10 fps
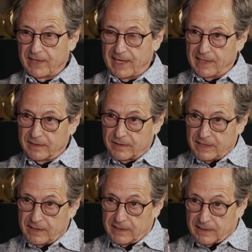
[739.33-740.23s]
and
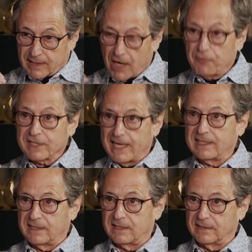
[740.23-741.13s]
the current
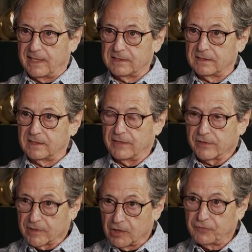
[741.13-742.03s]
excess deaths in the
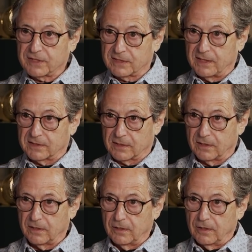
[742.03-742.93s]
COVID
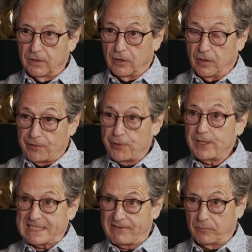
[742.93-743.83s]
season are
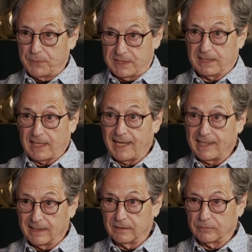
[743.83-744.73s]
37%
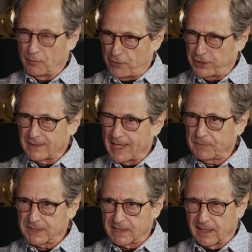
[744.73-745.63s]
higher or
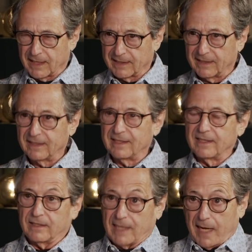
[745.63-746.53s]
39% higher
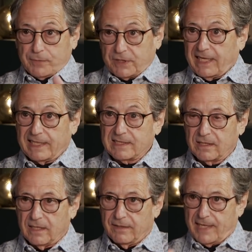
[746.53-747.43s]
up to date
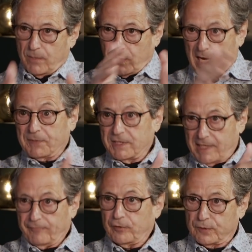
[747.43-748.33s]
than what happened in
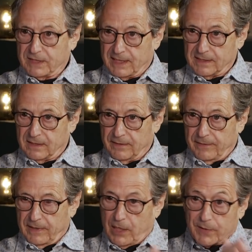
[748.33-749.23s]
that flu season.
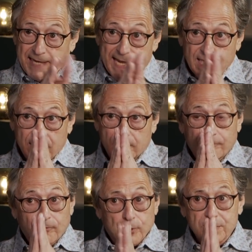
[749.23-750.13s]
Now again, in the
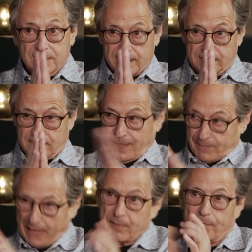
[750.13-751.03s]
flu season, and I'm
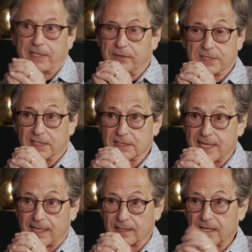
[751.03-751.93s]
coming back to this in a
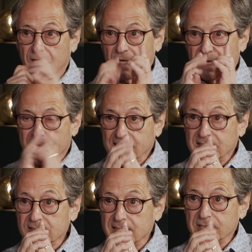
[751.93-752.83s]
second,
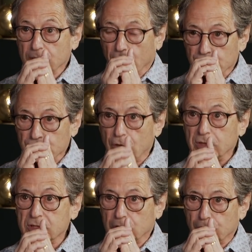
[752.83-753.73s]
excess deaths are
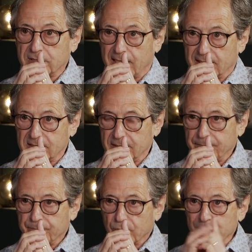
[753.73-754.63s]
not looked at.
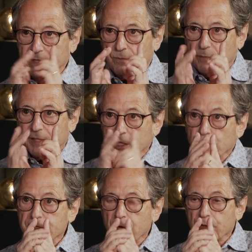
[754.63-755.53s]
We
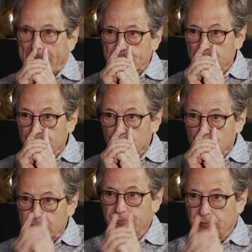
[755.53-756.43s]
don't know the number of
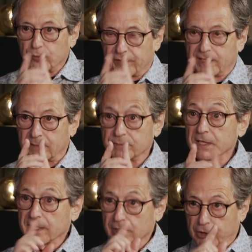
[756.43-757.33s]
real flu victims.
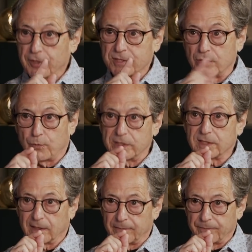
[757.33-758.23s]
It occurs in the
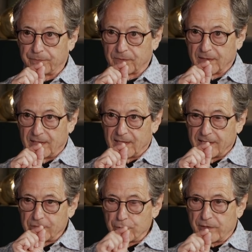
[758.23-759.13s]
winter.
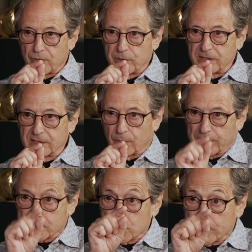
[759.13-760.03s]
And during the winter, we're
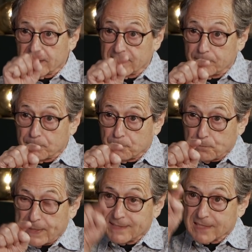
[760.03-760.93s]
just looking at the
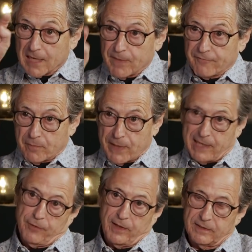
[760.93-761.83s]
peaks above the
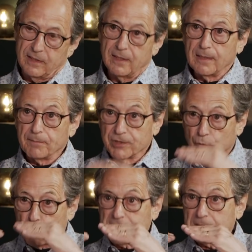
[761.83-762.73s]
background. But the
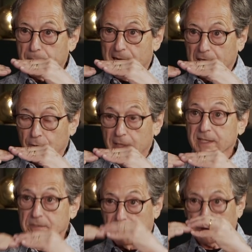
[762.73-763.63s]
winter background
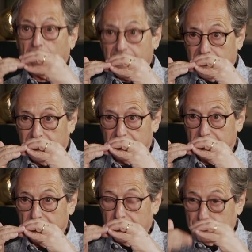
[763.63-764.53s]
is much higher.
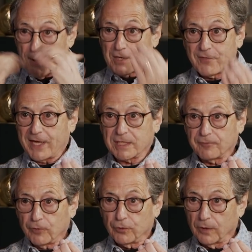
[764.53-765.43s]
Part of that is
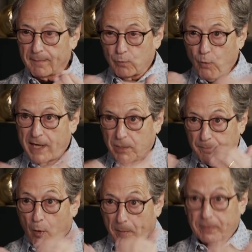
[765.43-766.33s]
flu. I mean, why do
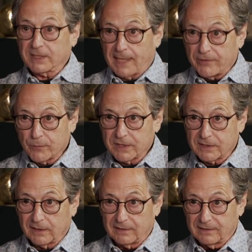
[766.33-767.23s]
more people die in the winter?